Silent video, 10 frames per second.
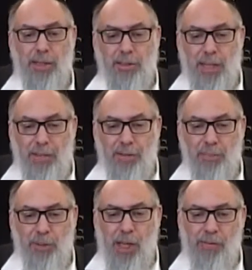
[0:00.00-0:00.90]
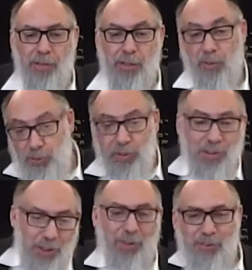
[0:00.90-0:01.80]
It's not the pshat that you're learning
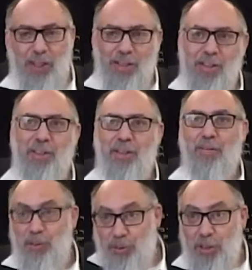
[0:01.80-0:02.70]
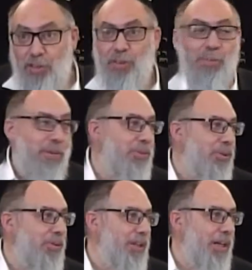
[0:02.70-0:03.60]
Torah without a niggin. I'm learning Torah, but I'm
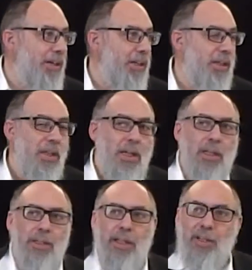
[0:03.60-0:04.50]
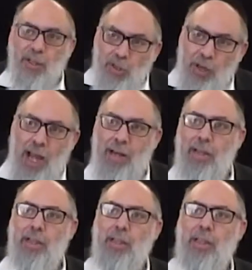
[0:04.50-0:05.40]
doing it without a niggin. Then you're
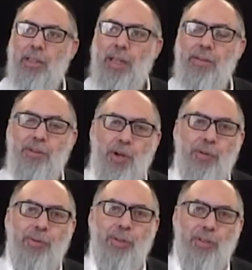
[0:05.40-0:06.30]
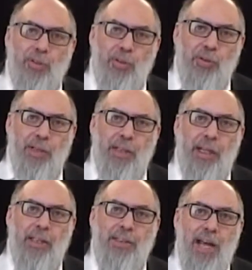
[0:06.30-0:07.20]
not. The Torah that you're learning
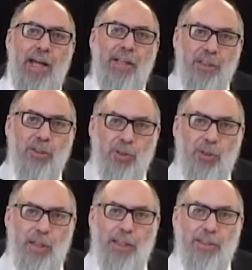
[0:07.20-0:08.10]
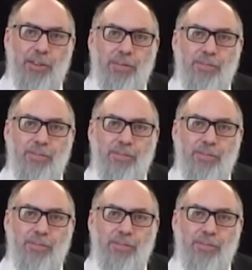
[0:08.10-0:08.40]
has not internalized.